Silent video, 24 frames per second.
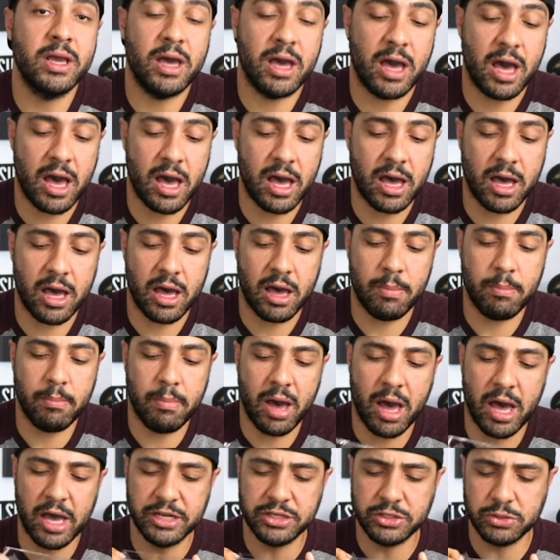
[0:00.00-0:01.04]
a
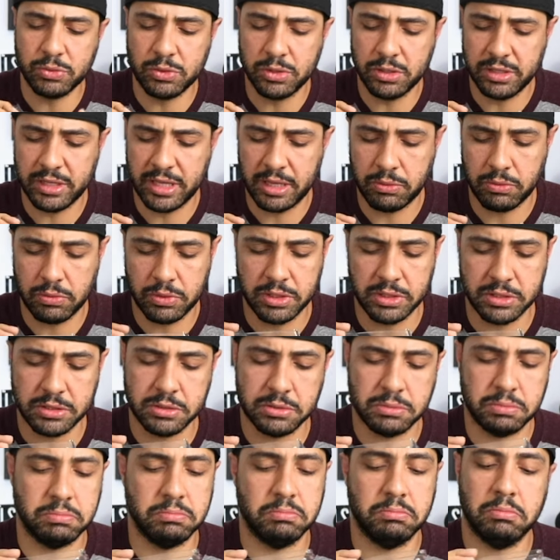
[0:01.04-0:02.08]
module that
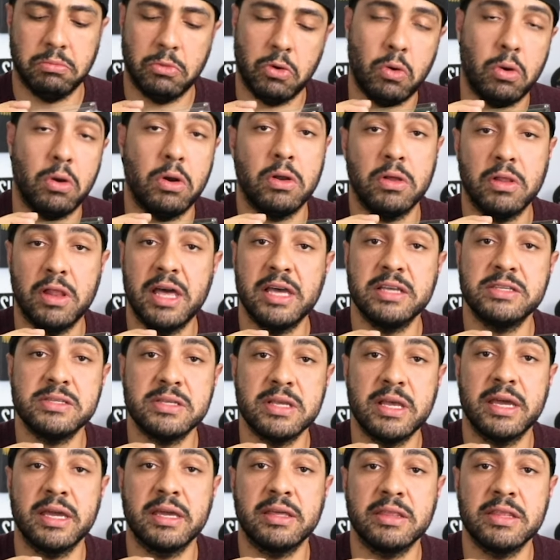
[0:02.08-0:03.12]
was more or less
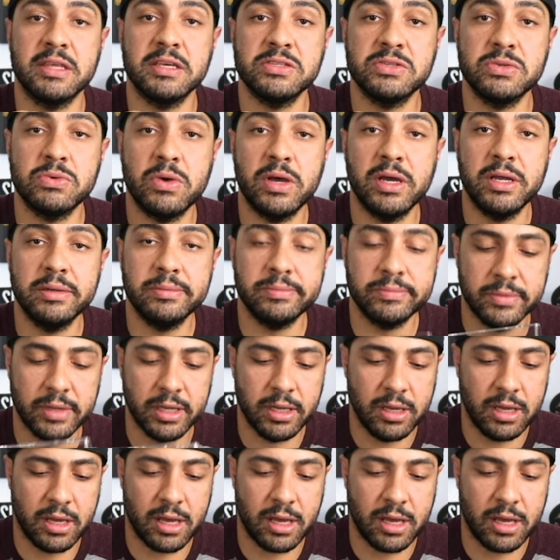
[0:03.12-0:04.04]
like this one,